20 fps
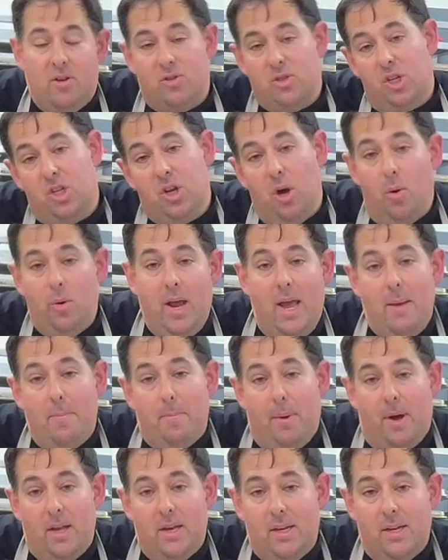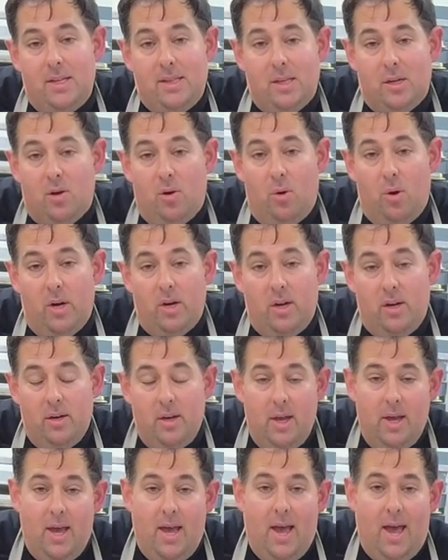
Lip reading: There's a donate button in the corner,